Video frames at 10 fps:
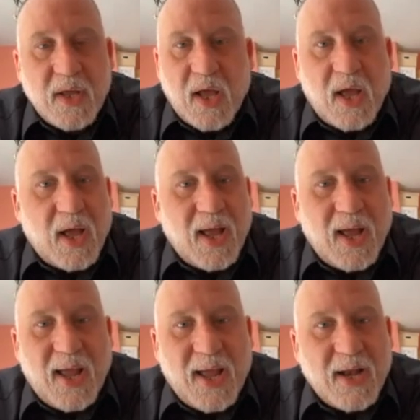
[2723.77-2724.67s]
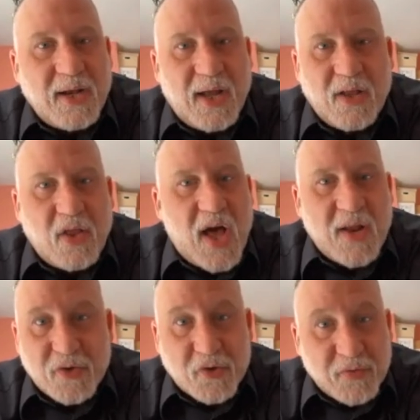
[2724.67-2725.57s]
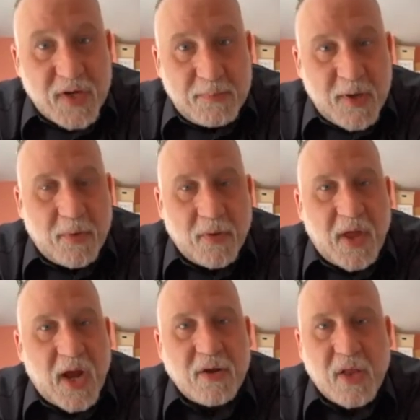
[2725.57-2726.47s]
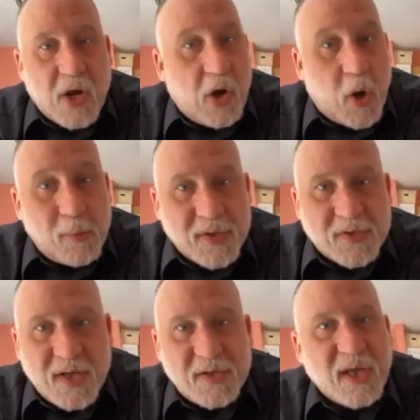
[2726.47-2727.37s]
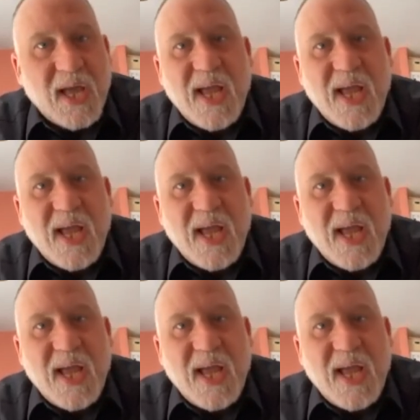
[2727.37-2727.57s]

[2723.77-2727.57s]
And a lot of street people there, a lot of homelessness.